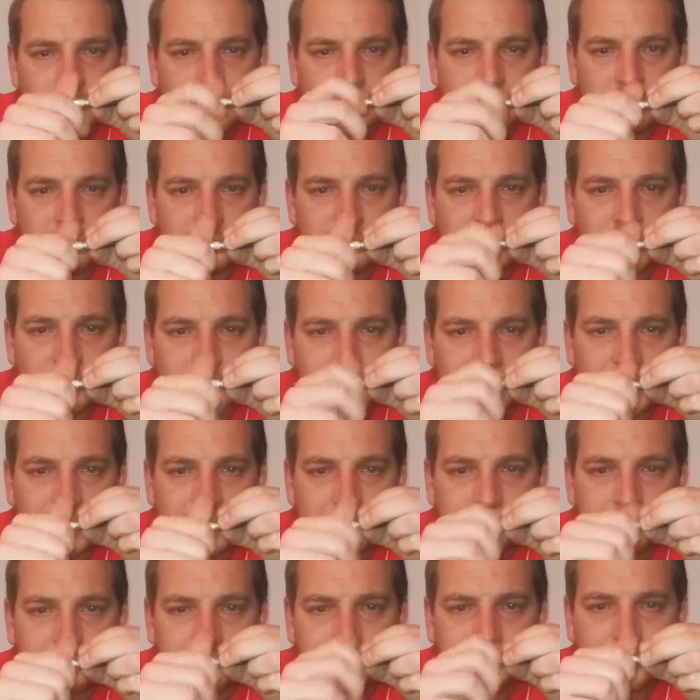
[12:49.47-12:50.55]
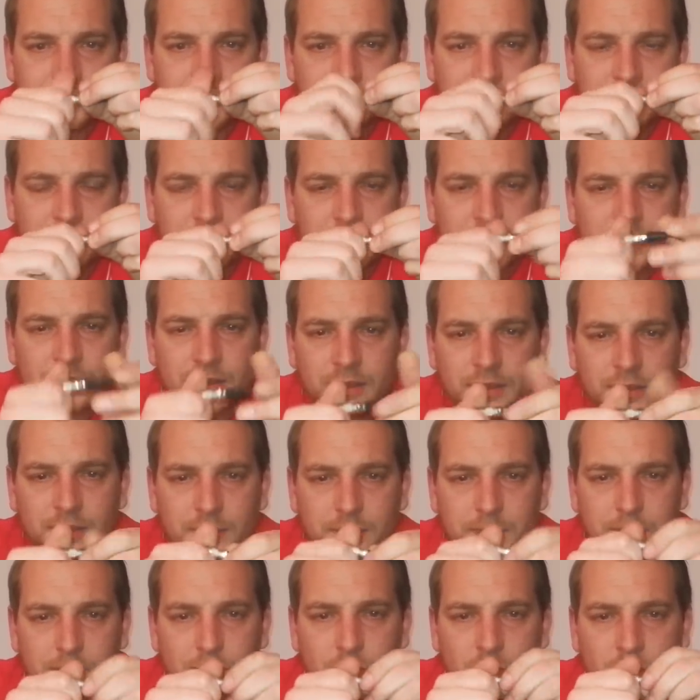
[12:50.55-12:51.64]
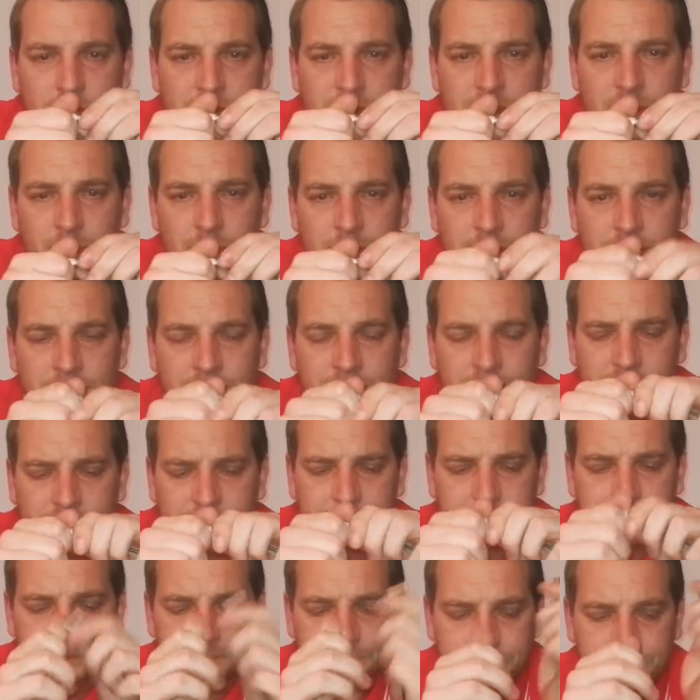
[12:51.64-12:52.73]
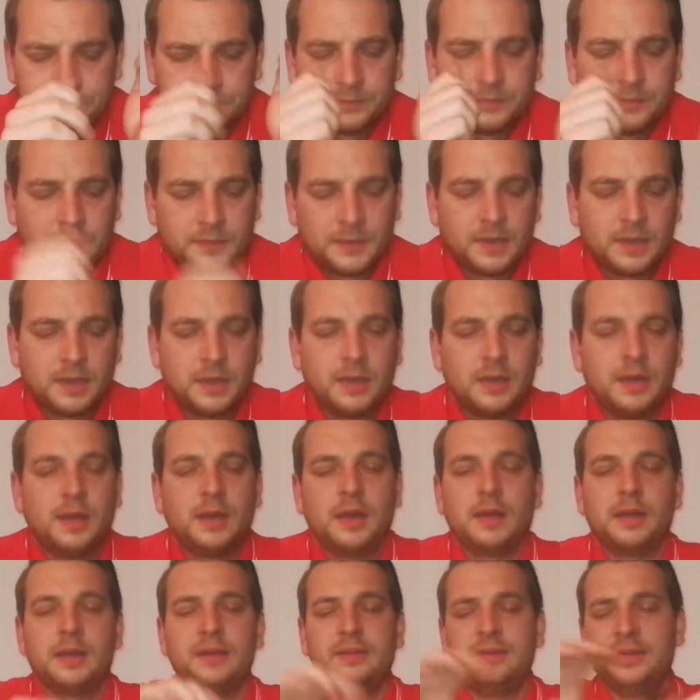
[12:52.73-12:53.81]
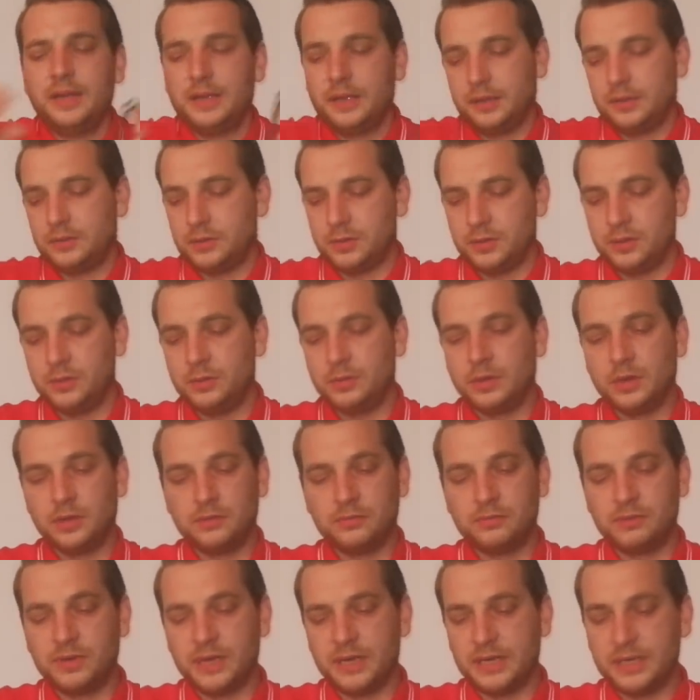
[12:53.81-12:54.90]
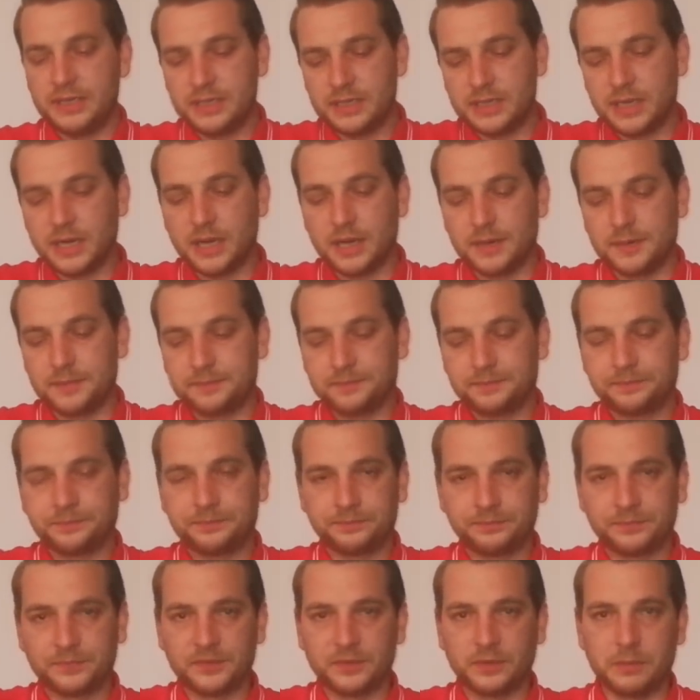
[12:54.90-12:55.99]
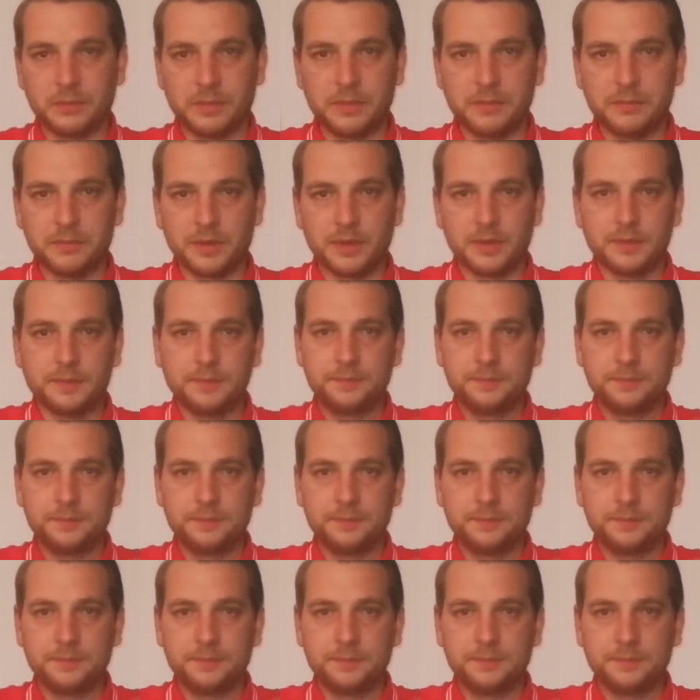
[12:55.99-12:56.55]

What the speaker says: So again, wind that one in there. That's it, you are ready to go. So remember,